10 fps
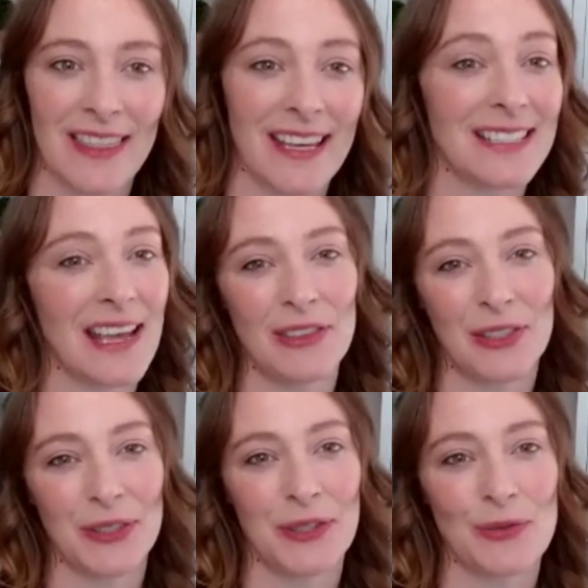things I've
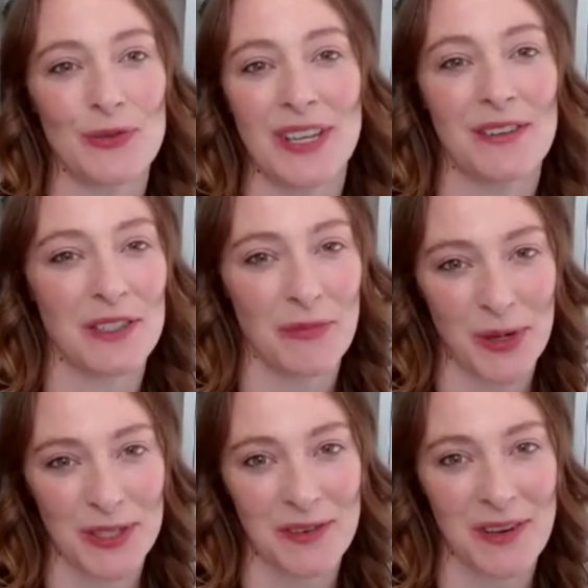learned through years of
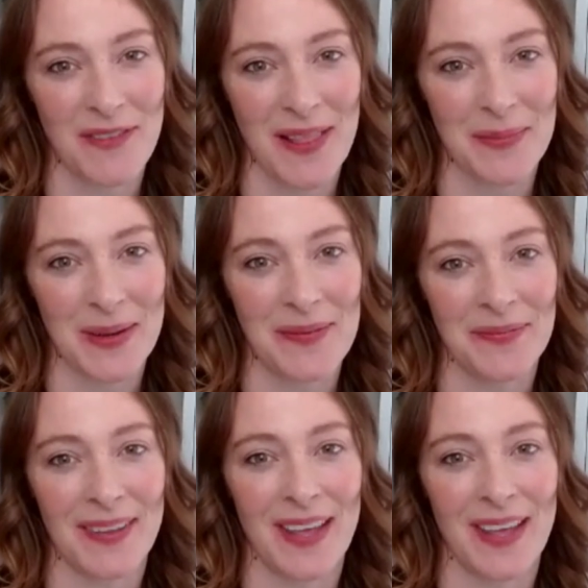personal development,